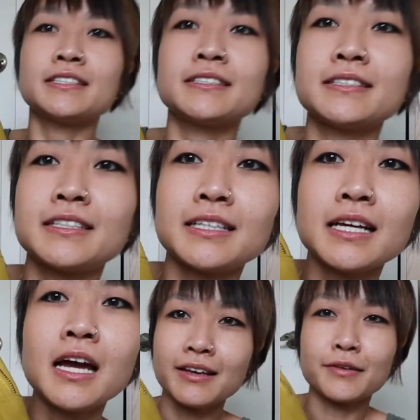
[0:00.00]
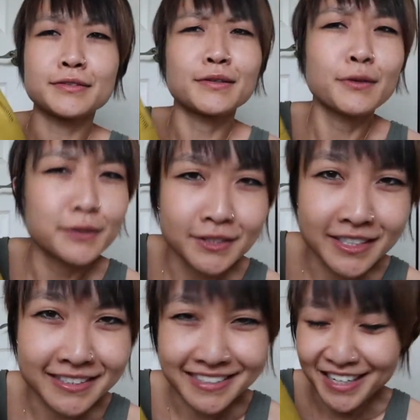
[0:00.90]
can see. Yes, of course
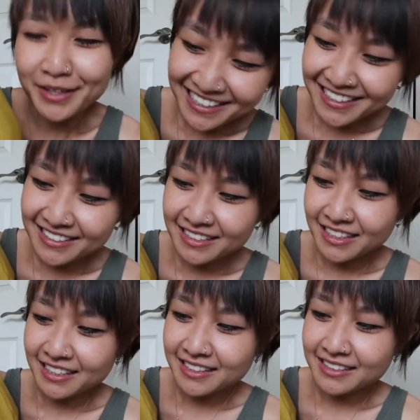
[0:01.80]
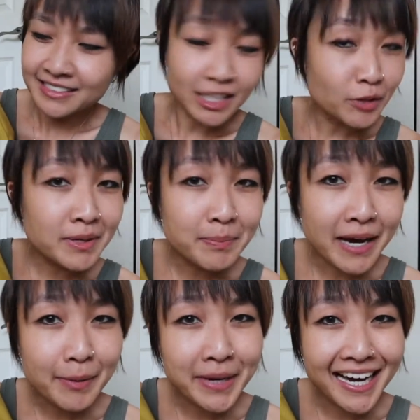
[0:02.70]
you can see. It is a settlement
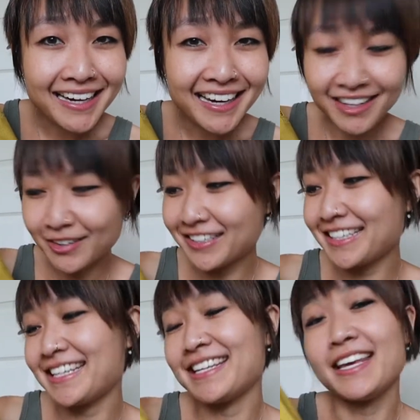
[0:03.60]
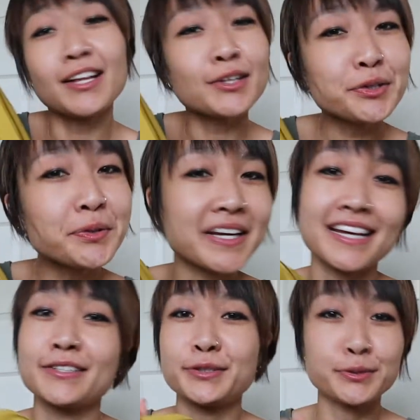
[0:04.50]
backpack. I got it in yellow. It
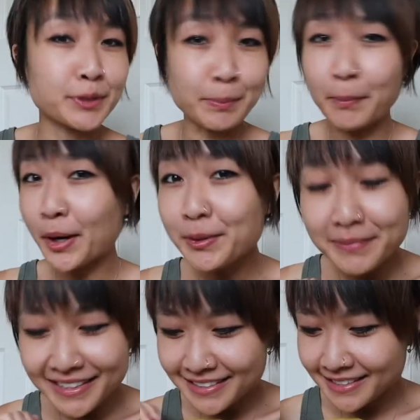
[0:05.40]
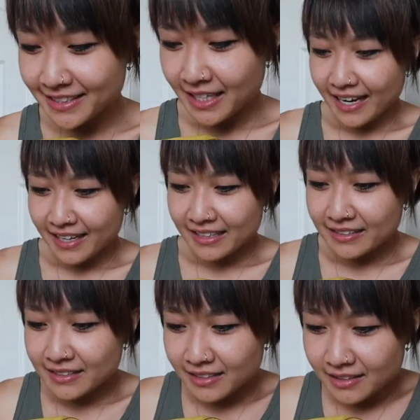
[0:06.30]
has two compartments.
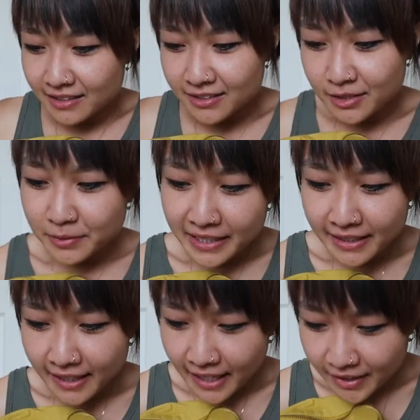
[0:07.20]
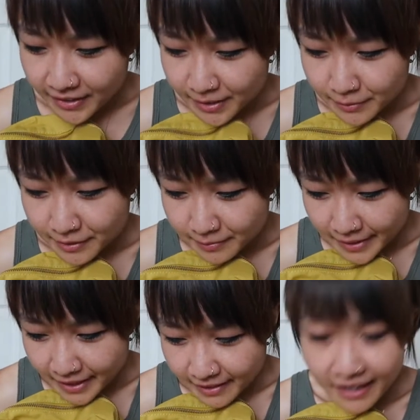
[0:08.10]
And this is what I carry with
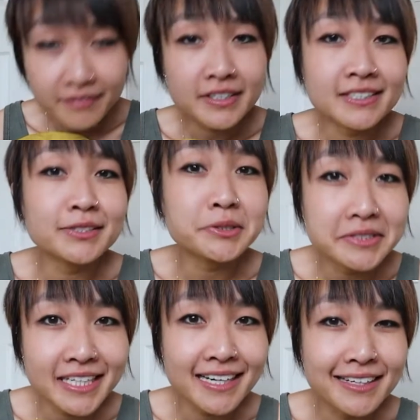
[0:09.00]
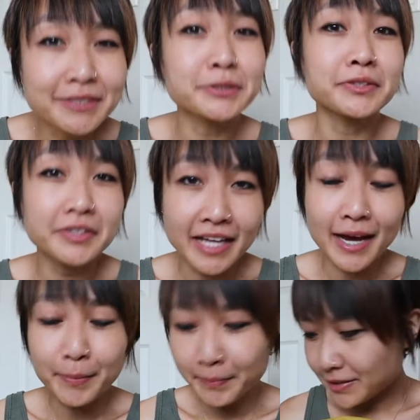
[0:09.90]
me every single day to the
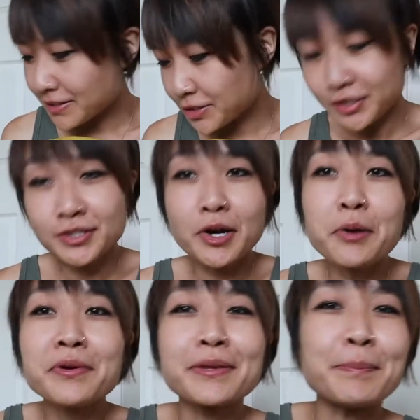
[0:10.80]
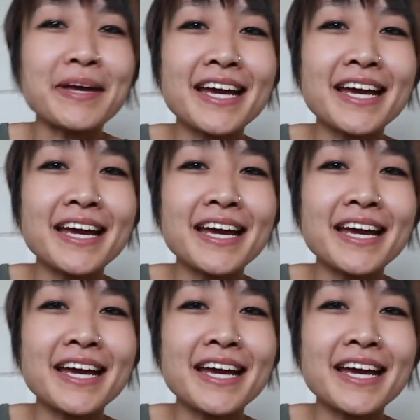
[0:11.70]
lab. So let's just start with the